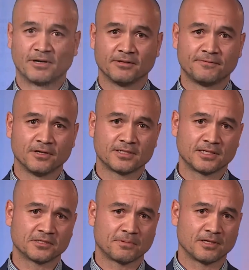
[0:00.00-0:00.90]
and one of the
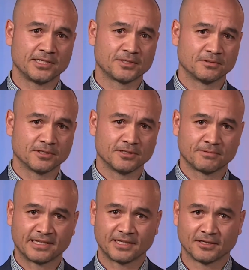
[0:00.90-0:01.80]
first things police will
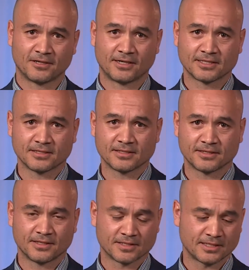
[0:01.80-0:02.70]
do is when they get your
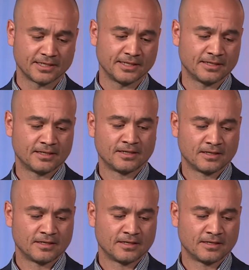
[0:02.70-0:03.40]
license and they'll say,